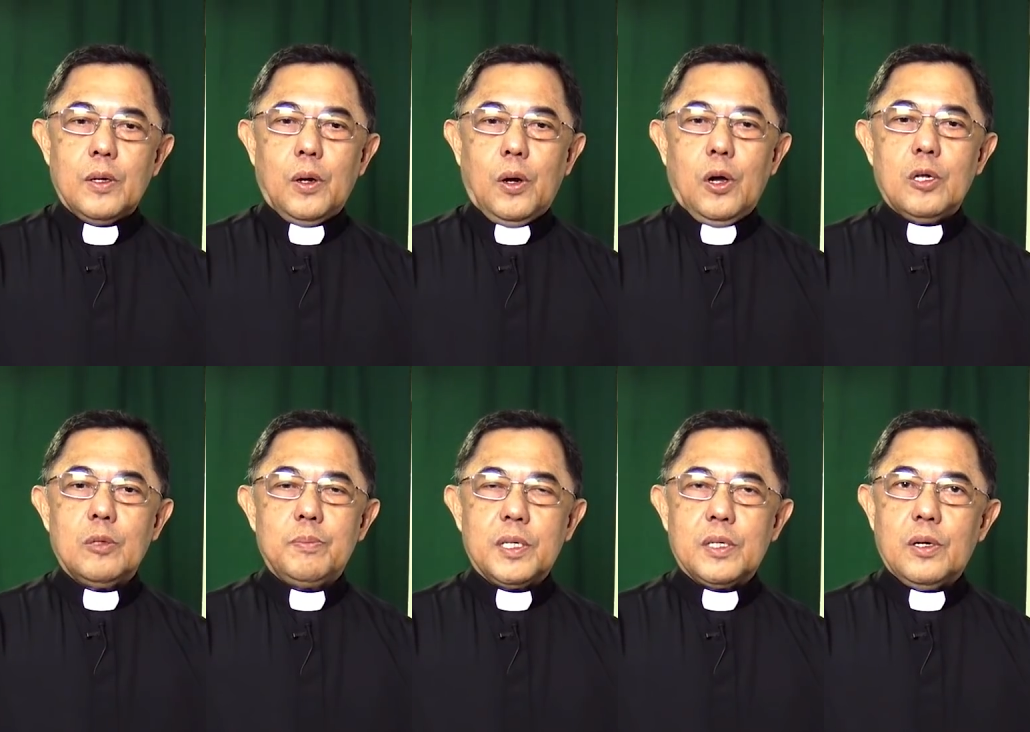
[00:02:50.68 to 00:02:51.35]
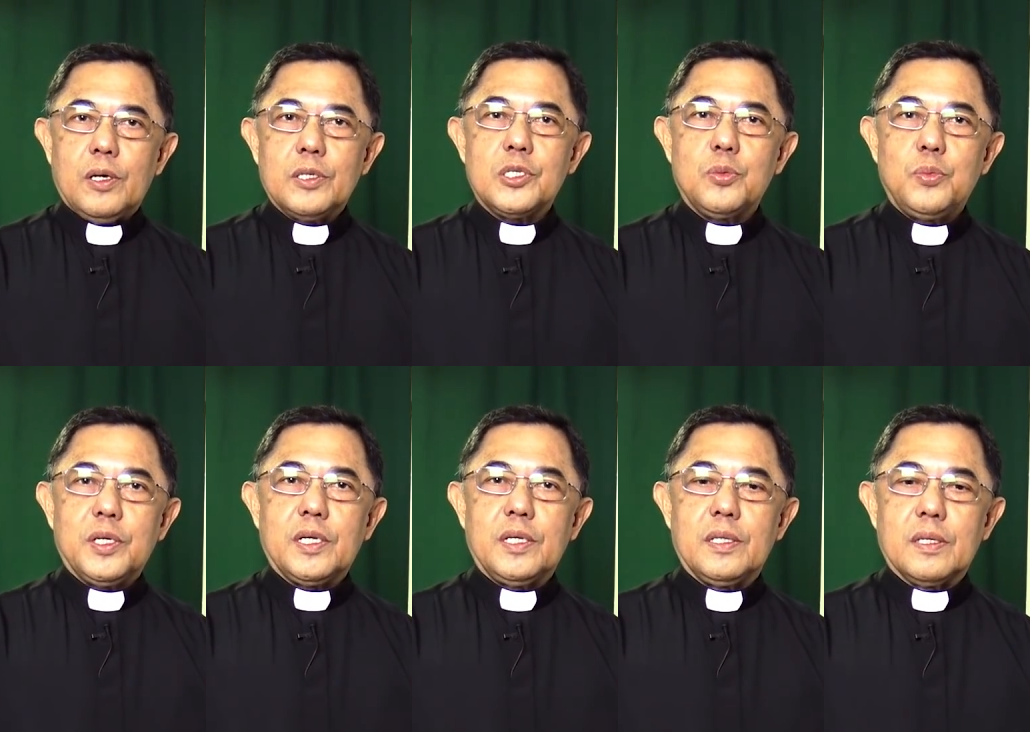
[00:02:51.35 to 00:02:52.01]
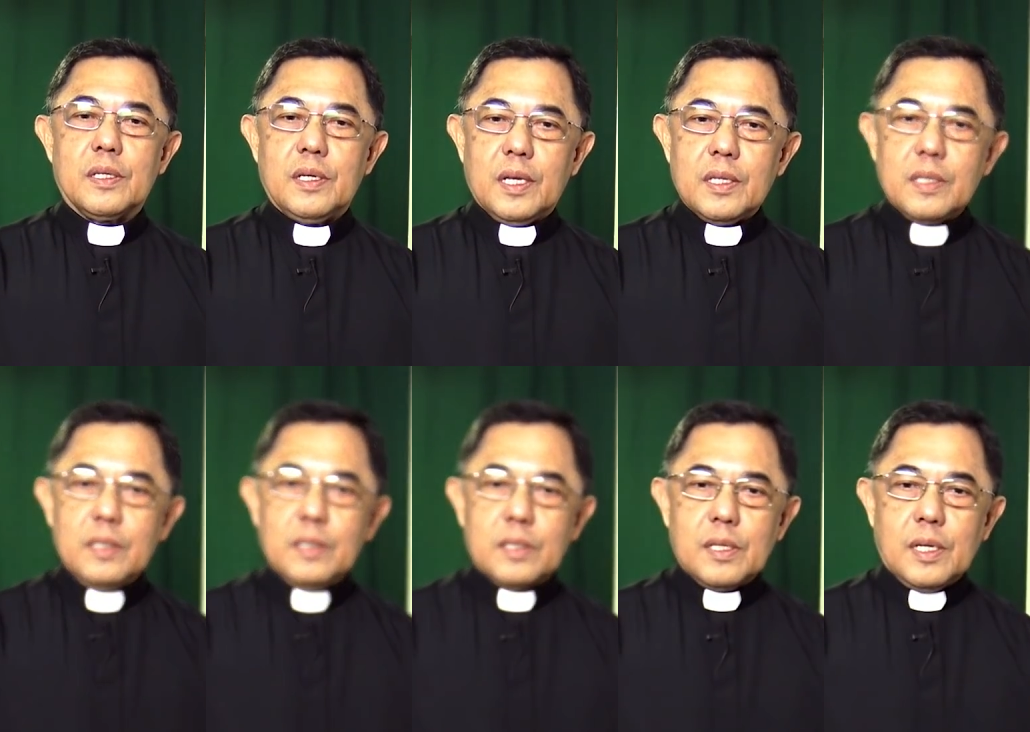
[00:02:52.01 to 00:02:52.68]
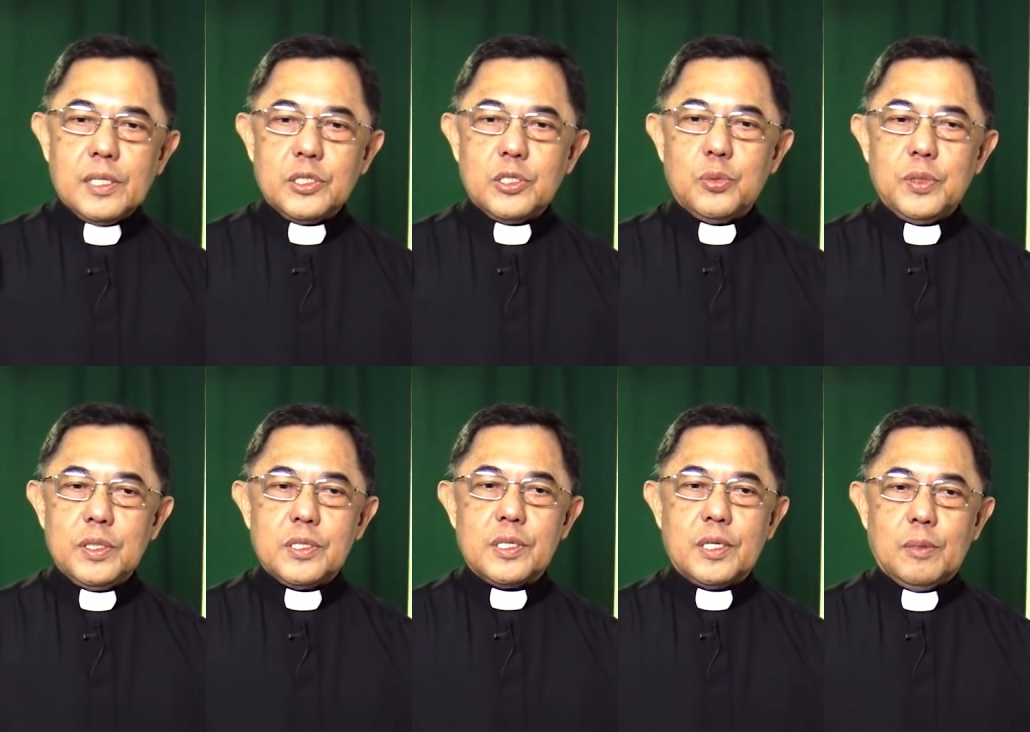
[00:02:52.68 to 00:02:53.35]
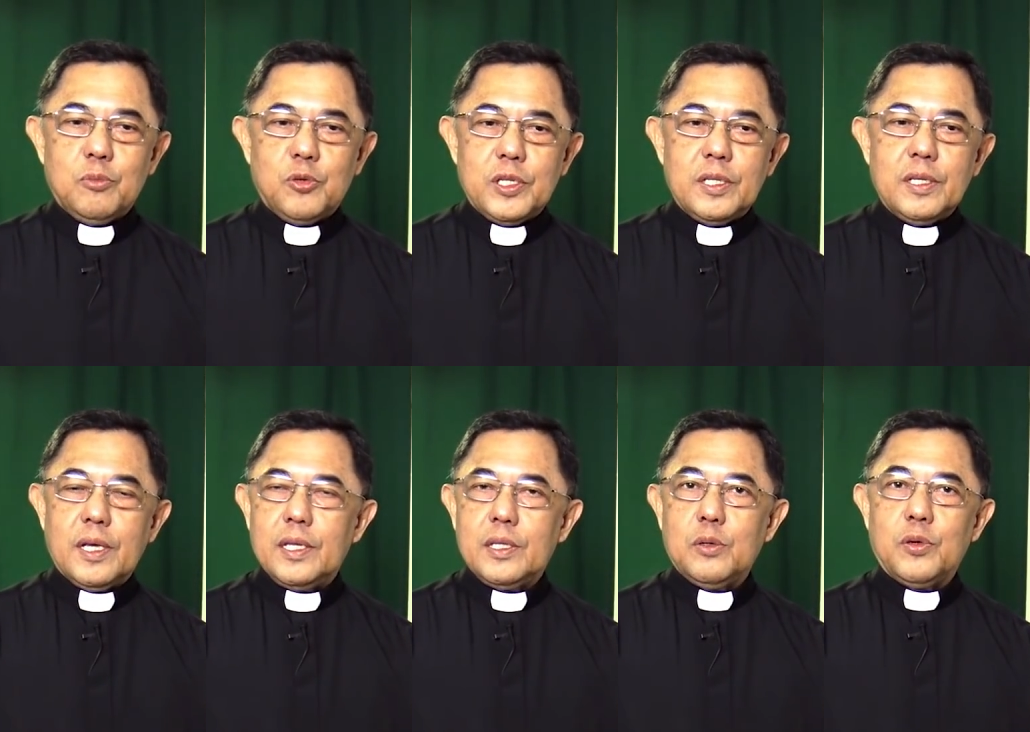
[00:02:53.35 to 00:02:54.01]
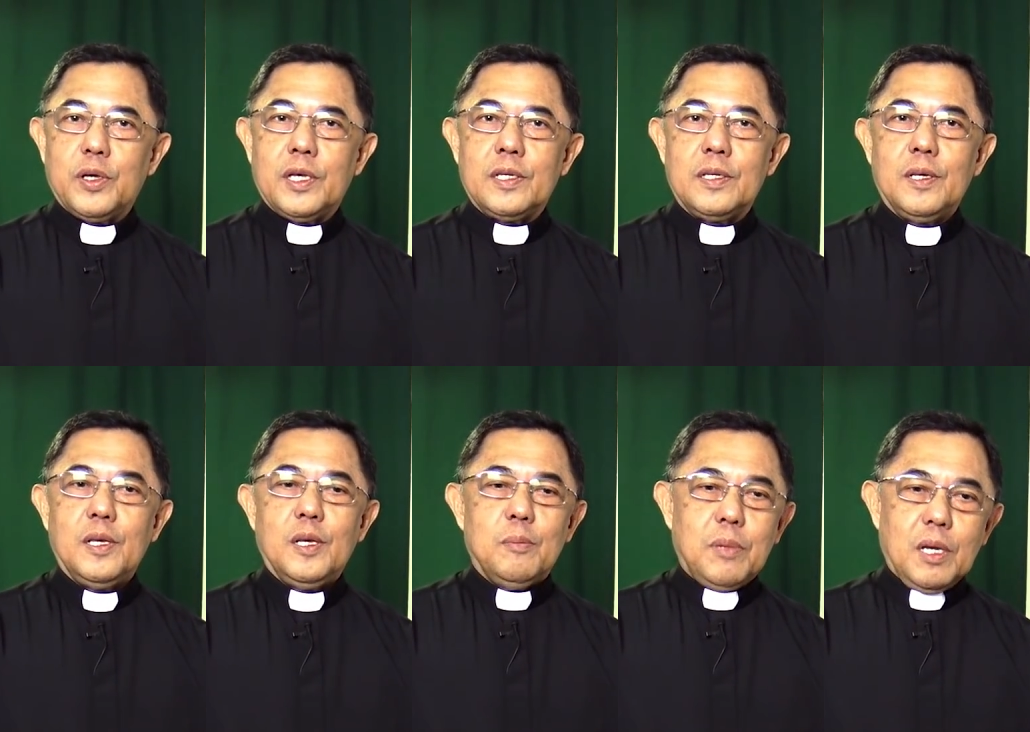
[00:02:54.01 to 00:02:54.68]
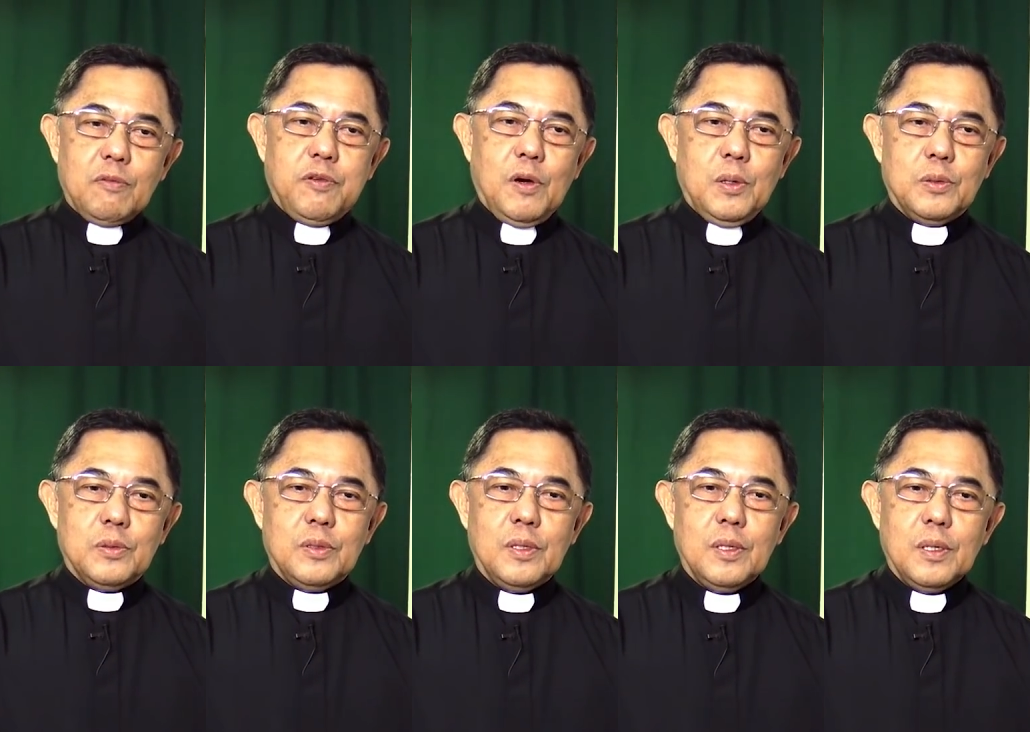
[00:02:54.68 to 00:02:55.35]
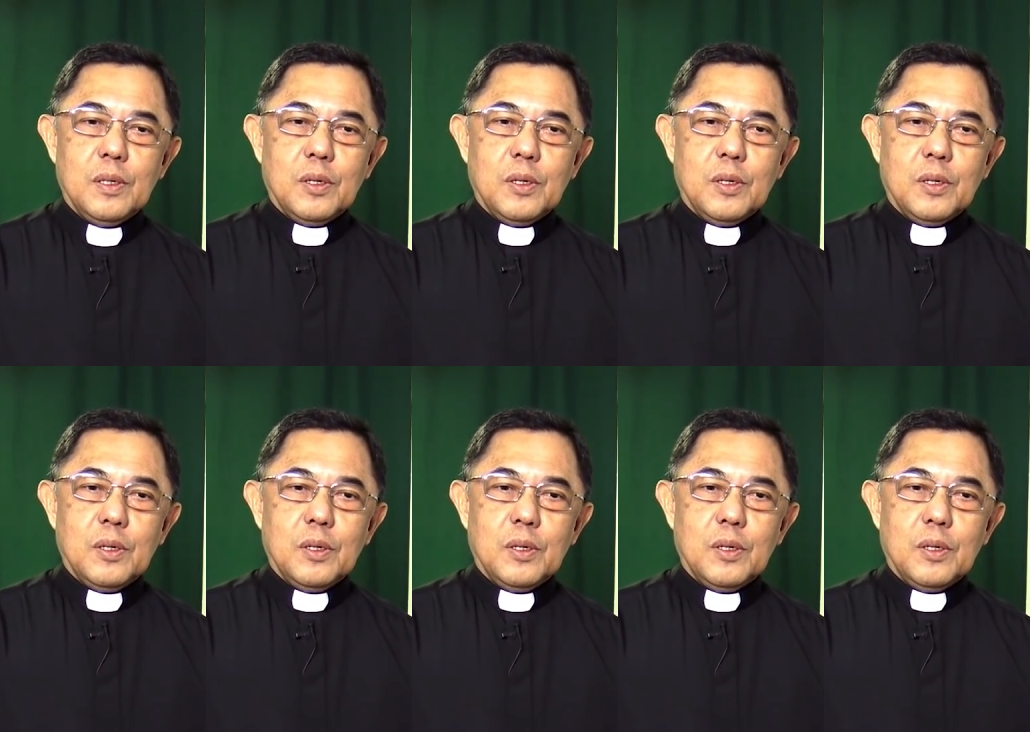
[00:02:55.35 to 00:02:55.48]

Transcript: all because we can get in touch with someone anyway, by phone,